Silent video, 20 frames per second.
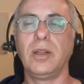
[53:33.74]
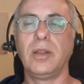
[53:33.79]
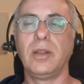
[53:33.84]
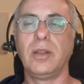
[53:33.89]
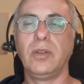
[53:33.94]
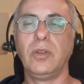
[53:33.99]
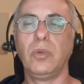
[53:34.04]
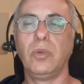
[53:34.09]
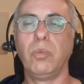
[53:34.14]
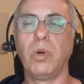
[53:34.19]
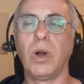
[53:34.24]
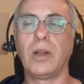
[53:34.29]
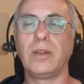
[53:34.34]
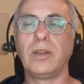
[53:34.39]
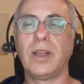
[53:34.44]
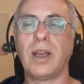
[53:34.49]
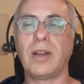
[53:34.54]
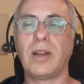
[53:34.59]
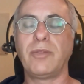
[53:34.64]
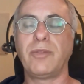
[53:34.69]
You want
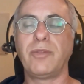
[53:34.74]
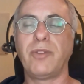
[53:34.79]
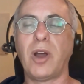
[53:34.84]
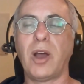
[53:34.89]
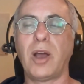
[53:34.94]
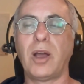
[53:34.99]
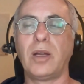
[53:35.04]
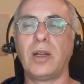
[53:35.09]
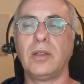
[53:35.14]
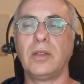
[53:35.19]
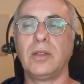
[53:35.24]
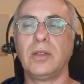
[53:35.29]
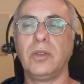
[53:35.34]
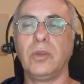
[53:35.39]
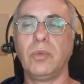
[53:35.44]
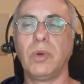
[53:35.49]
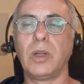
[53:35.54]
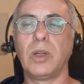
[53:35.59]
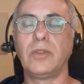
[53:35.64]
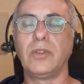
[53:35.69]

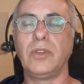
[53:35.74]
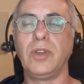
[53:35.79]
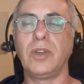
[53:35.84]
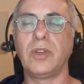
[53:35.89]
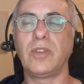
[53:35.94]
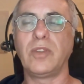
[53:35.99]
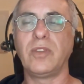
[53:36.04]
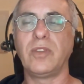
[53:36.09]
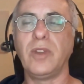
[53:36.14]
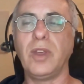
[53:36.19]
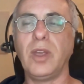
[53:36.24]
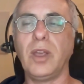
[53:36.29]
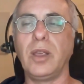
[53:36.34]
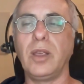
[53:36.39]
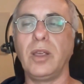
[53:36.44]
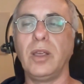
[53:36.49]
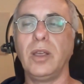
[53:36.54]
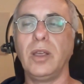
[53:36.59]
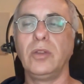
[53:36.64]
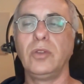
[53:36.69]

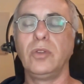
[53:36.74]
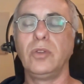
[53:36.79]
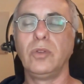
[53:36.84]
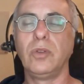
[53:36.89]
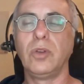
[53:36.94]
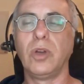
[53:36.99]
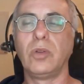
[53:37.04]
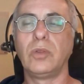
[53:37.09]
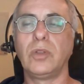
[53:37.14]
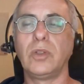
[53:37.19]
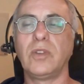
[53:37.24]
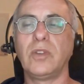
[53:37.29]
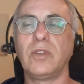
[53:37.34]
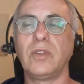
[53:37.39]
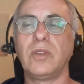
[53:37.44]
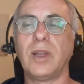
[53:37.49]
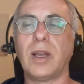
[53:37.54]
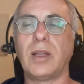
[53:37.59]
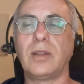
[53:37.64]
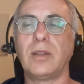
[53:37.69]
TSC to notice
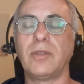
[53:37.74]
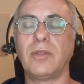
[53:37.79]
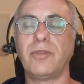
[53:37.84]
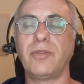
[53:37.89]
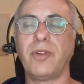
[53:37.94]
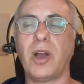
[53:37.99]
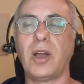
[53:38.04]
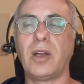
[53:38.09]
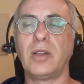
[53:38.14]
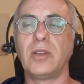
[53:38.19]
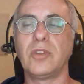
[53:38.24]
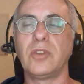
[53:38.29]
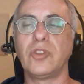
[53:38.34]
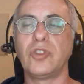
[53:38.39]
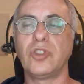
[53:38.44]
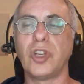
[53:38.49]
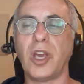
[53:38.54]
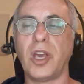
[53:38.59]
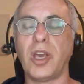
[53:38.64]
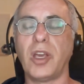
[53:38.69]
that the file is
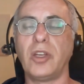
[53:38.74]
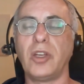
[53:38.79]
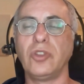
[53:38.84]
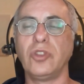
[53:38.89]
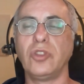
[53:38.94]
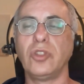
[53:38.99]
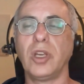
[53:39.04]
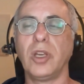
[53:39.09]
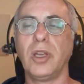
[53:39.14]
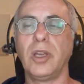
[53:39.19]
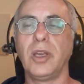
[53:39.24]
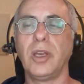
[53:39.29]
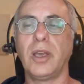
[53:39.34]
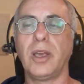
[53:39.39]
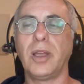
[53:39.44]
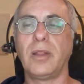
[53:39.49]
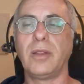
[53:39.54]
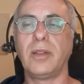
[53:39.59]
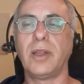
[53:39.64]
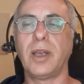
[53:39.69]
changed
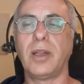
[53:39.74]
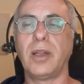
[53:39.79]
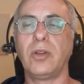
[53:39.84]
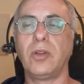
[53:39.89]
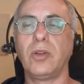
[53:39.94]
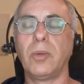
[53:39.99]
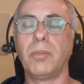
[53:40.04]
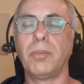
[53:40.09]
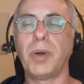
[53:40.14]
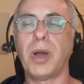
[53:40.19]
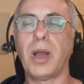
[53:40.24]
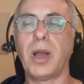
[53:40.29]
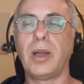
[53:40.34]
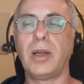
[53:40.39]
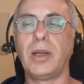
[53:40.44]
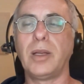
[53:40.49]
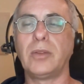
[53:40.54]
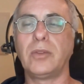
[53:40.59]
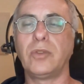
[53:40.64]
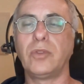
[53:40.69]
and then
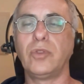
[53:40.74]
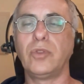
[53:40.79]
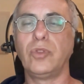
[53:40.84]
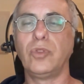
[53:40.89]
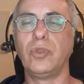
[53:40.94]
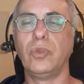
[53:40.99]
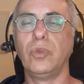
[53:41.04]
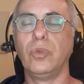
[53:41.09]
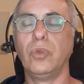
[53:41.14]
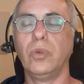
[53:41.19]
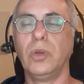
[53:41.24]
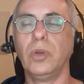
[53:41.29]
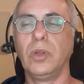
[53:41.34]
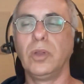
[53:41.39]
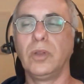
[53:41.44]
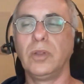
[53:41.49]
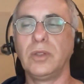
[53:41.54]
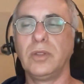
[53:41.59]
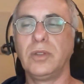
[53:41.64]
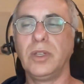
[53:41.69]
compile it to
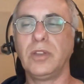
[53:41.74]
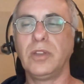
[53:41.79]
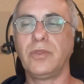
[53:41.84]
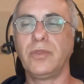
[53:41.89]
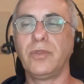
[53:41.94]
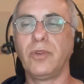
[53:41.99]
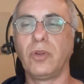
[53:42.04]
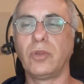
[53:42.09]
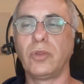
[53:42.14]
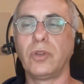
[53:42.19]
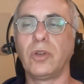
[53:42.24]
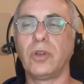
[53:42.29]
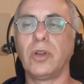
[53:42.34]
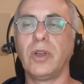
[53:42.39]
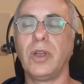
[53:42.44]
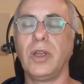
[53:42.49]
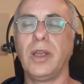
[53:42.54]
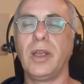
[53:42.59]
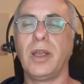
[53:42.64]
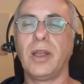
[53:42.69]
the disk folder,
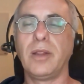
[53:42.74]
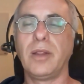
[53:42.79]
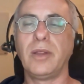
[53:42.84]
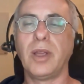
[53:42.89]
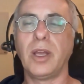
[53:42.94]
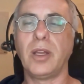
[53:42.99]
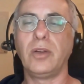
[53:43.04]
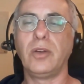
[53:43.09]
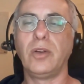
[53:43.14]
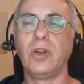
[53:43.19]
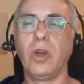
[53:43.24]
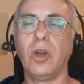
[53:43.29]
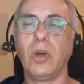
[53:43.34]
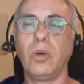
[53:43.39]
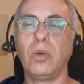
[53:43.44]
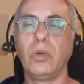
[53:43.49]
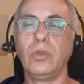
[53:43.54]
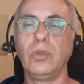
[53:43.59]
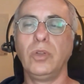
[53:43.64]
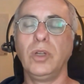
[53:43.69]
and then
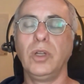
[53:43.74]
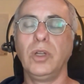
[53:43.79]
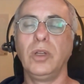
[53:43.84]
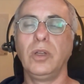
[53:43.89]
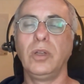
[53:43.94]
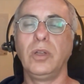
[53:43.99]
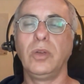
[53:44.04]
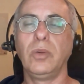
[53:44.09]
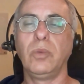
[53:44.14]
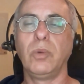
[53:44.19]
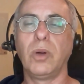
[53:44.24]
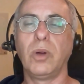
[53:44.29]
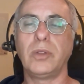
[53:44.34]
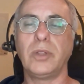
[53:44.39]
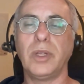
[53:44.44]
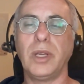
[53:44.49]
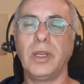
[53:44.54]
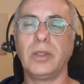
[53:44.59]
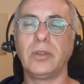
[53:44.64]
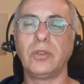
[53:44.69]
Node, you want
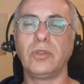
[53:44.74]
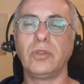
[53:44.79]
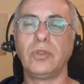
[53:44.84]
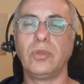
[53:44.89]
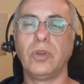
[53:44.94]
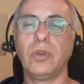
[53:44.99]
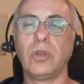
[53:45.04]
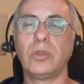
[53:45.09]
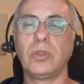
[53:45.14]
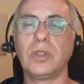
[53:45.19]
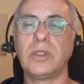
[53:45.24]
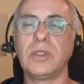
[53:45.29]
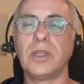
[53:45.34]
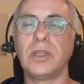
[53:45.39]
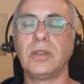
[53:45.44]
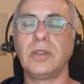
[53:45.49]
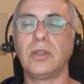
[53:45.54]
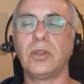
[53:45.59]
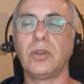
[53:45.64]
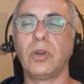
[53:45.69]
it to notice
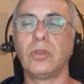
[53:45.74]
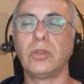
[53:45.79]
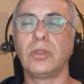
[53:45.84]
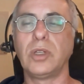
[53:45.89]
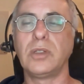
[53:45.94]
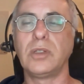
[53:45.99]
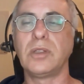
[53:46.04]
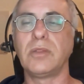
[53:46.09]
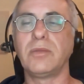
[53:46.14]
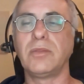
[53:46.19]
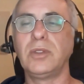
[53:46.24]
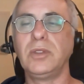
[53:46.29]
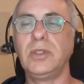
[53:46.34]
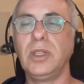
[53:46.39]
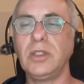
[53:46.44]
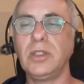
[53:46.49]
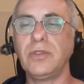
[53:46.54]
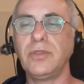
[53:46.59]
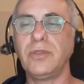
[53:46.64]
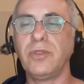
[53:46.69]
that the contents of the
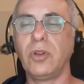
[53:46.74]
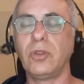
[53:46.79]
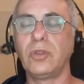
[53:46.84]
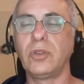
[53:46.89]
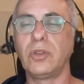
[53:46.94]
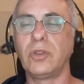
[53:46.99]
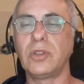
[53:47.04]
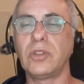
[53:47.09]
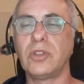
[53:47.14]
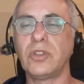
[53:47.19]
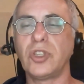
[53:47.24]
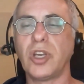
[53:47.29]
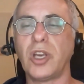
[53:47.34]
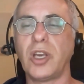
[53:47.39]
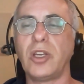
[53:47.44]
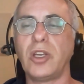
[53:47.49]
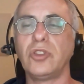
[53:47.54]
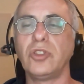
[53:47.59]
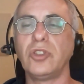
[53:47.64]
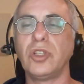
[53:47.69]
disk folder has
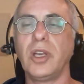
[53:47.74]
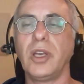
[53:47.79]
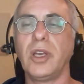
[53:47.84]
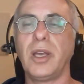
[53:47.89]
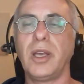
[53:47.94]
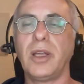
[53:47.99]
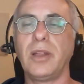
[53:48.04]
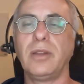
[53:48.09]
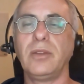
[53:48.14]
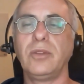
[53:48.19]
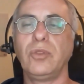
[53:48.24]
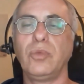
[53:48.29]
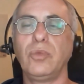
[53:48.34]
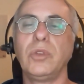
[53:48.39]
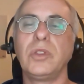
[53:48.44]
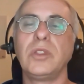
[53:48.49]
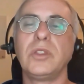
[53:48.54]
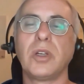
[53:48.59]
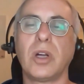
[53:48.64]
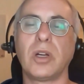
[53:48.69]
changed and to
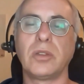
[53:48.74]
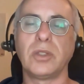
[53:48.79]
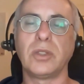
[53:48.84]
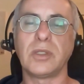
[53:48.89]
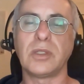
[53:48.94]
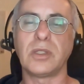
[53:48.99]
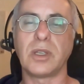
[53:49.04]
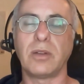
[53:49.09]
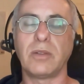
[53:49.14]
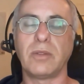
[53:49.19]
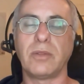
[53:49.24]
restart itself.